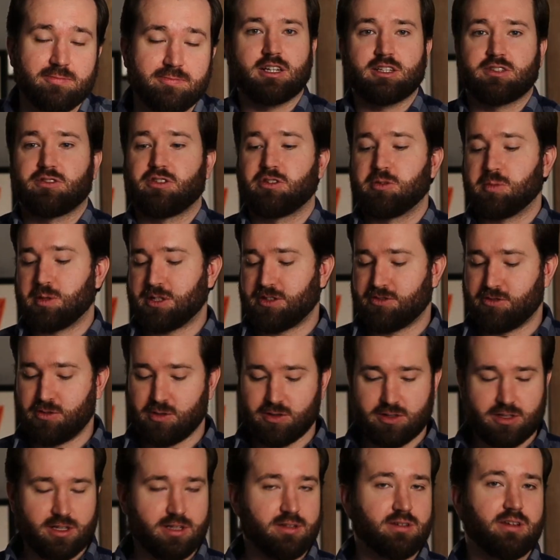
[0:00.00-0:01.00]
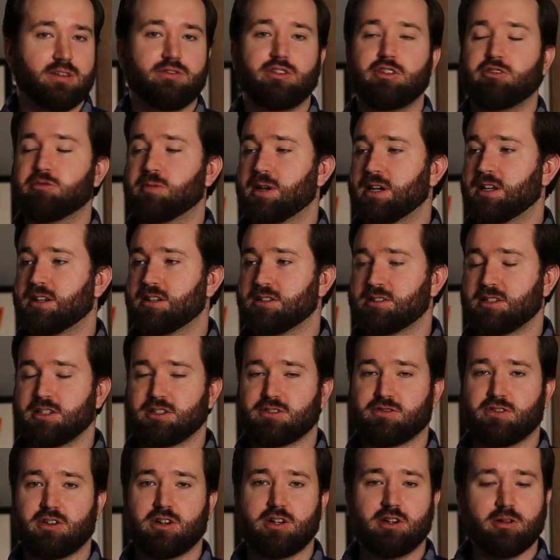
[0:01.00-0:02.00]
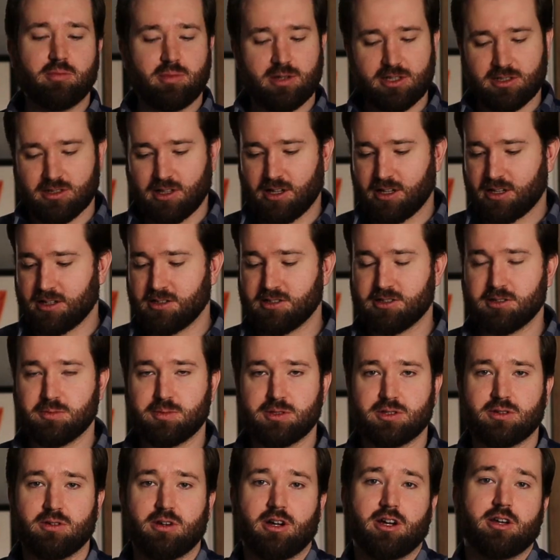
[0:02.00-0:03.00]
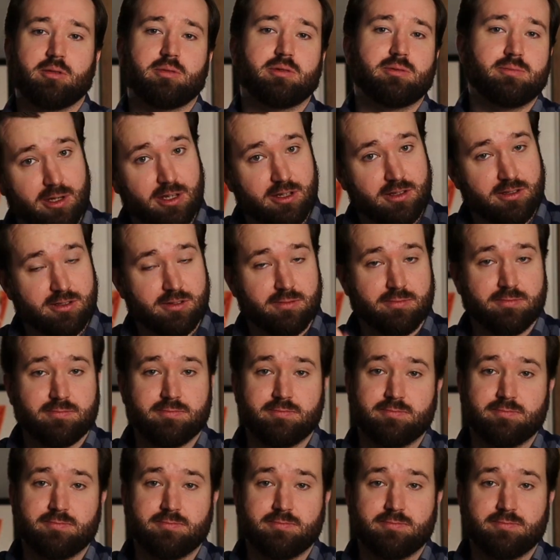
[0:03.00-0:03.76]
Thanks very much for watching. If you've made it this far, please like and subscribe. Peace.